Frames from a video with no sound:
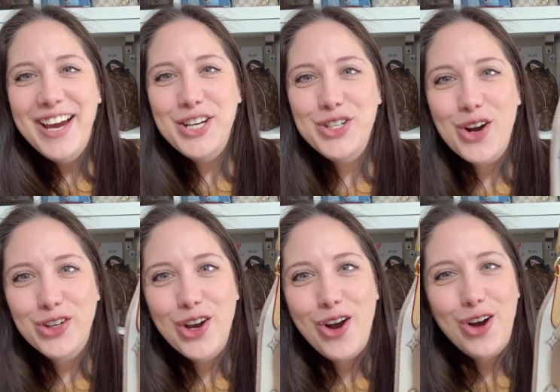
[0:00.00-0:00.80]
He's so
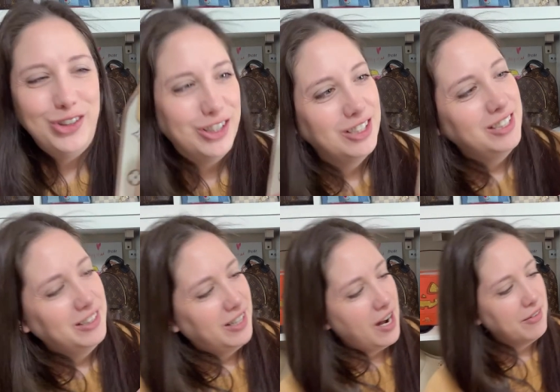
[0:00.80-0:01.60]
cute!
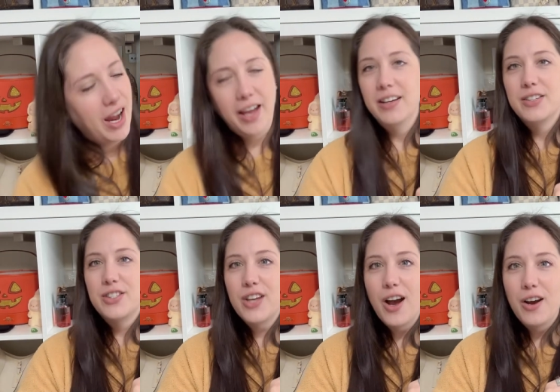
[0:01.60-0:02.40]
All right,
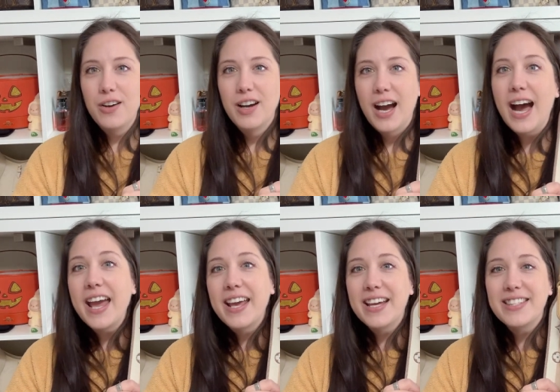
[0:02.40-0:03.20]
so
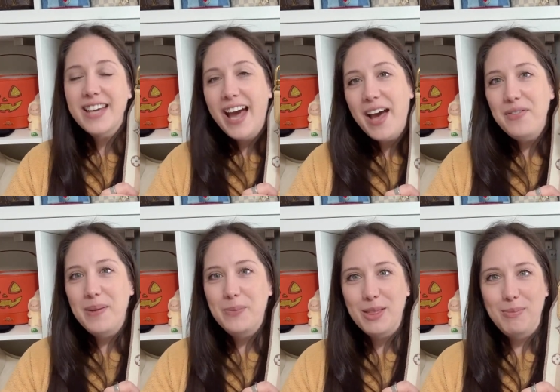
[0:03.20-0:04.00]
I get to have
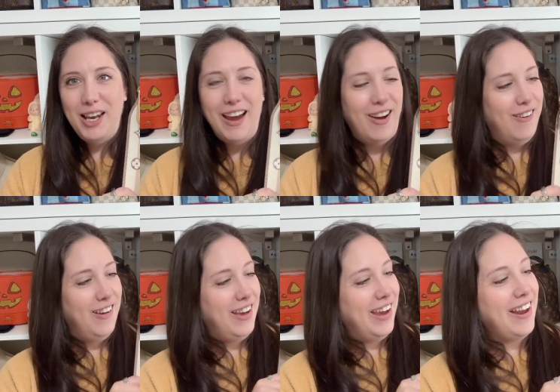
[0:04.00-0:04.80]
him with me now.
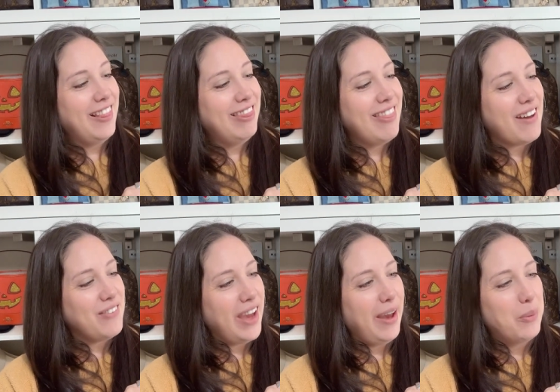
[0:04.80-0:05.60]
And I
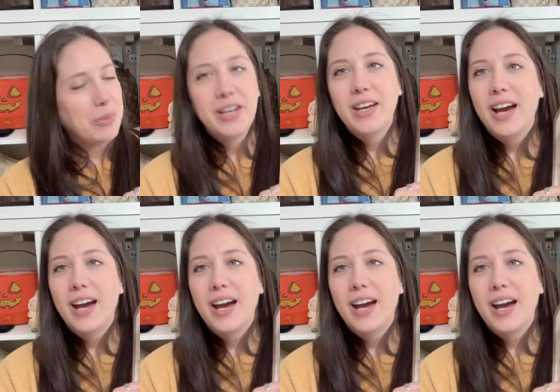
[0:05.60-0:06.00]
love him.